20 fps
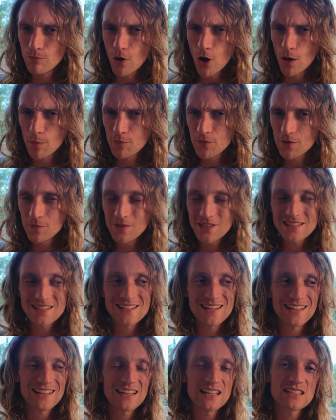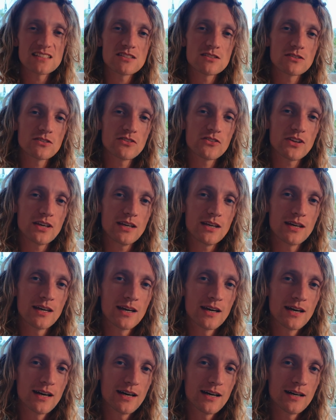optimist, I guess you could say.
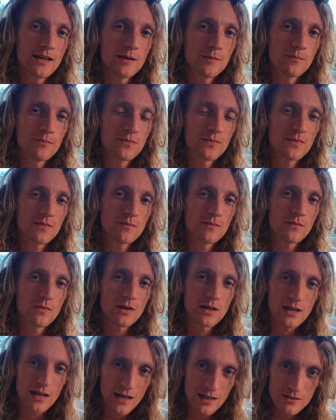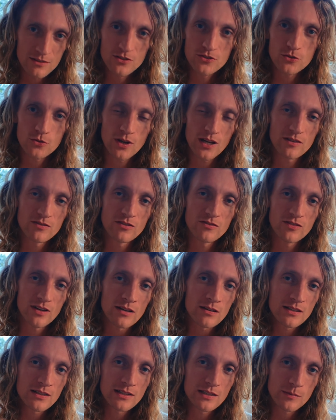I do have a
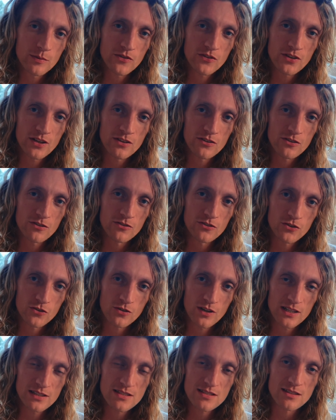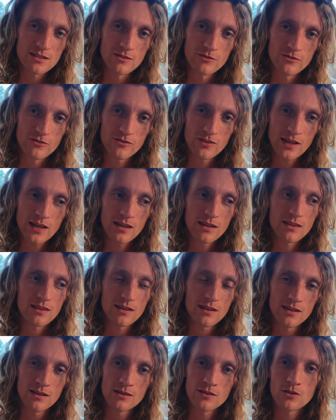very deep sense of trust and faith
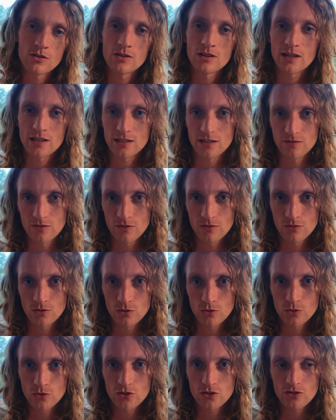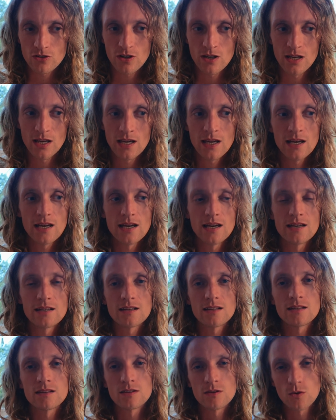in the collective evolution and
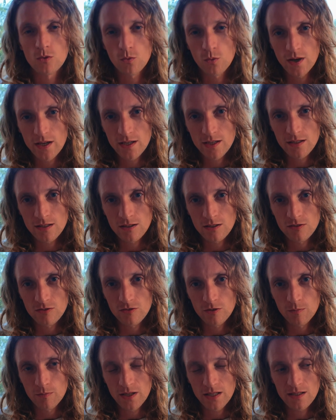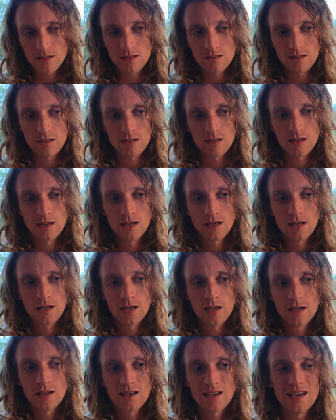in the awakening of humanity.
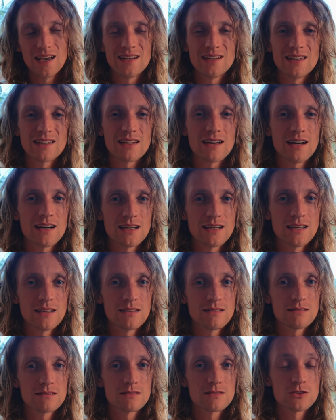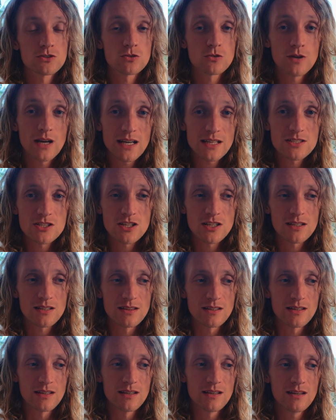And yet I
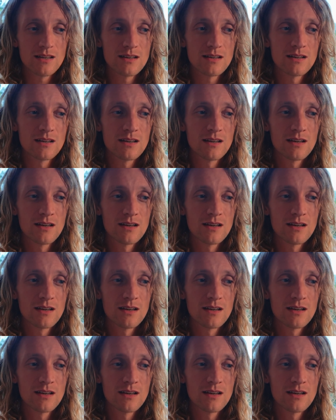tragically,